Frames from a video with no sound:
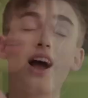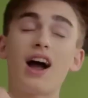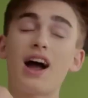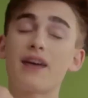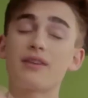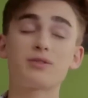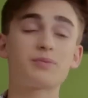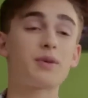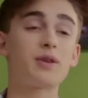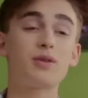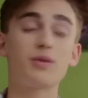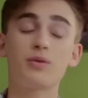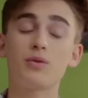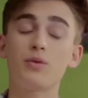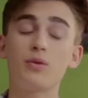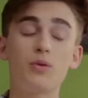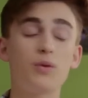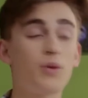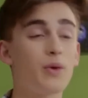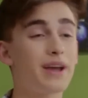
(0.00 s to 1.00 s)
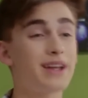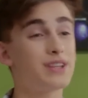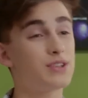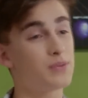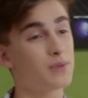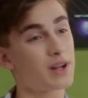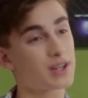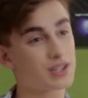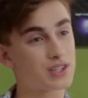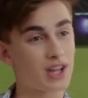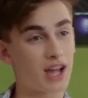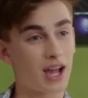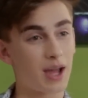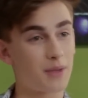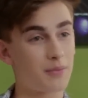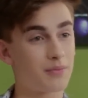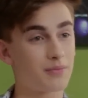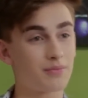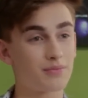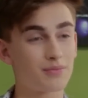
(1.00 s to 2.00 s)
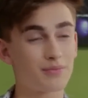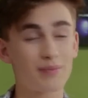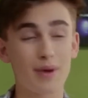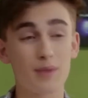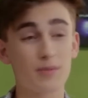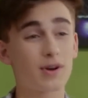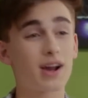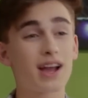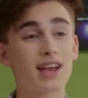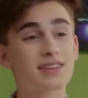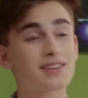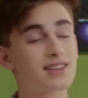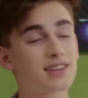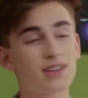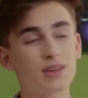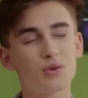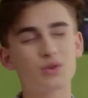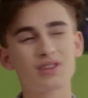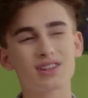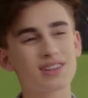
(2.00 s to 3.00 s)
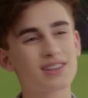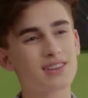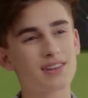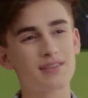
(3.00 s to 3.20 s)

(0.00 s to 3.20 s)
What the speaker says: I've spent way too much time memorizing useless